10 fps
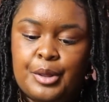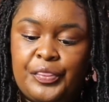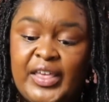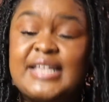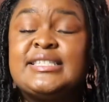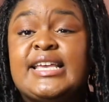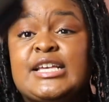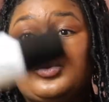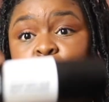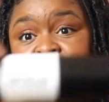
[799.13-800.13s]
This
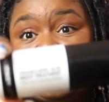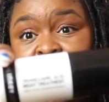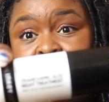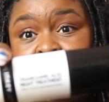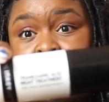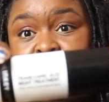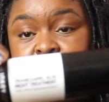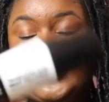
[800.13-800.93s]
is what saved me.